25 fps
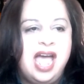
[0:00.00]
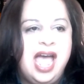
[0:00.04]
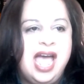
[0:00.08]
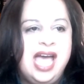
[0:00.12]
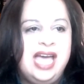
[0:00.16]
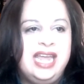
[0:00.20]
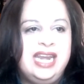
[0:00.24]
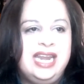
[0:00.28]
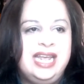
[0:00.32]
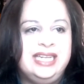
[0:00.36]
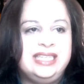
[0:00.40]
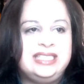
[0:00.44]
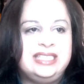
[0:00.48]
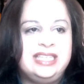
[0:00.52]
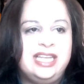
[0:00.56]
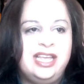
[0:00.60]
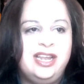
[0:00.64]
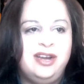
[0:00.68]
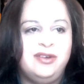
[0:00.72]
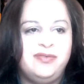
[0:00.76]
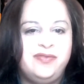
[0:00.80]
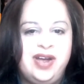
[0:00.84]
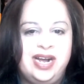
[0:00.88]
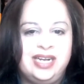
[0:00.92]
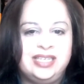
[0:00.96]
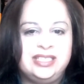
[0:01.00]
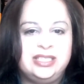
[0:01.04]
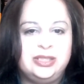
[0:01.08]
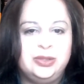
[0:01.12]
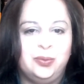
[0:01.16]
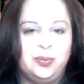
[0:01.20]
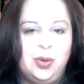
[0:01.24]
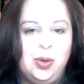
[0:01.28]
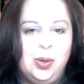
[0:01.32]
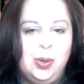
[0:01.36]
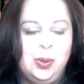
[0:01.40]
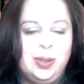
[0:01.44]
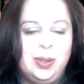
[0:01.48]
and it affects the
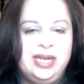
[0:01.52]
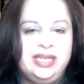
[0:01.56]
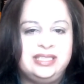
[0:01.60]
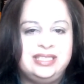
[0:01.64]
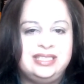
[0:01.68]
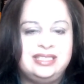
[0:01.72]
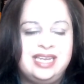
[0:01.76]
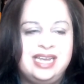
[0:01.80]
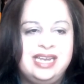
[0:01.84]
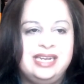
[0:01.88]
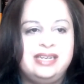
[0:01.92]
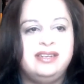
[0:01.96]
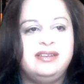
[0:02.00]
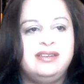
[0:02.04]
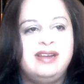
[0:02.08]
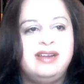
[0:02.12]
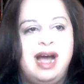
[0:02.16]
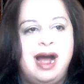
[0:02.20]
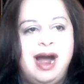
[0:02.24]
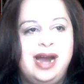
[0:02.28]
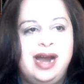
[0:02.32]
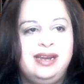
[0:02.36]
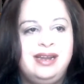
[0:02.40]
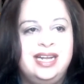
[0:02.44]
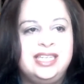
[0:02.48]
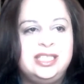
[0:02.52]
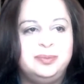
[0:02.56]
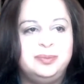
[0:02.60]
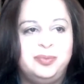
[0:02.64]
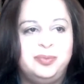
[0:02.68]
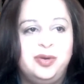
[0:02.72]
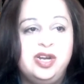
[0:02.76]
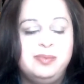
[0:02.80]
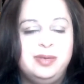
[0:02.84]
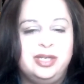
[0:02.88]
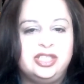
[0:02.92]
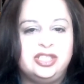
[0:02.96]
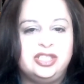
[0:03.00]
role. It highlights
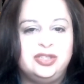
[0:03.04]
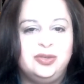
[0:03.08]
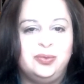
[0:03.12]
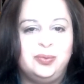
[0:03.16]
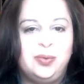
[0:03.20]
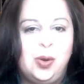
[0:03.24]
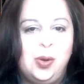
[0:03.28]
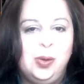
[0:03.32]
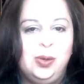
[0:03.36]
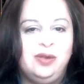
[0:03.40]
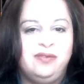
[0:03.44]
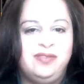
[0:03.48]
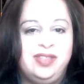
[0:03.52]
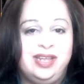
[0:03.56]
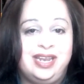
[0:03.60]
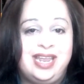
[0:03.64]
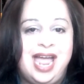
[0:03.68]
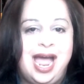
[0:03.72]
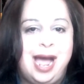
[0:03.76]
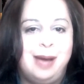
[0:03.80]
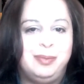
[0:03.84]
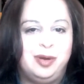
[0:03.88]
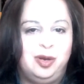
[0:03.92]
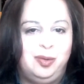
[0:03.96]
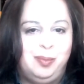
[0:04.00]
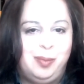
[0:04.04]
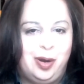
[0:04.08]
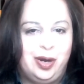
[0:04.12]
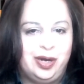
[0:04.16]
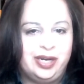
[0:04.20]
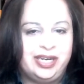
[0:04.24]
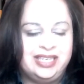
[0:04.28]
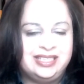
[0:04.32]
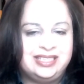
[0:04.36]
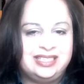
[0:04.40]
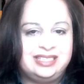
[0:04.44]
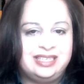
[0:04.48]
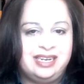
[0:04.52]
pretty much the role of the capital
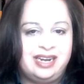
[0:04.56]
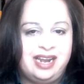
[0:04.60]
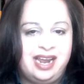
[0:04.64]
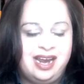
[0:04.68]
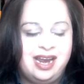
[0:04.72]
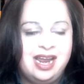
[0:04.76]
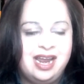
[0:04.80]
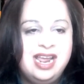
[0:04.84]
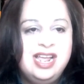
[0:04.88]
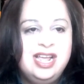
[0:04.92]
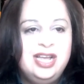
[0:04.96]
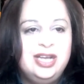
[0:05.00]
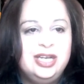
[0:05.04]
markets today.